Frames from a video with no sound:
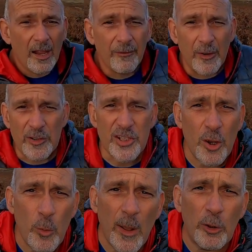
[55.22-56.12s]
Hi folks,
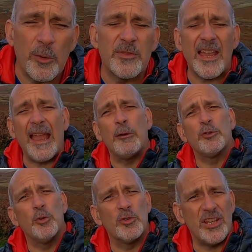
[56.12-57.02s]
so welcome to
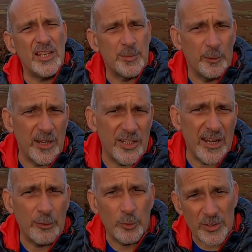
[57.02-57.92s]
Outdoors
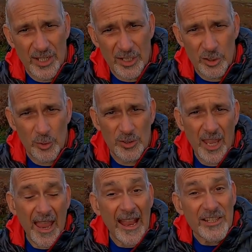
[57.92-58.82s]
Inspiration, Outdoor
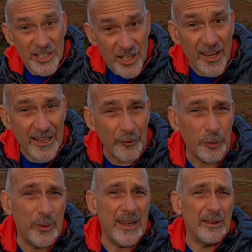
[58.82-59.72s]
Essentials, and tonight I've
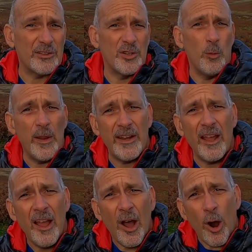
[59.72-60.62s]
got to announce the
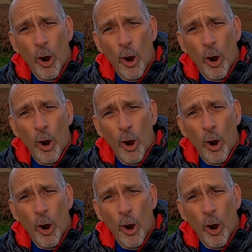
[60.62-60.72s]
winner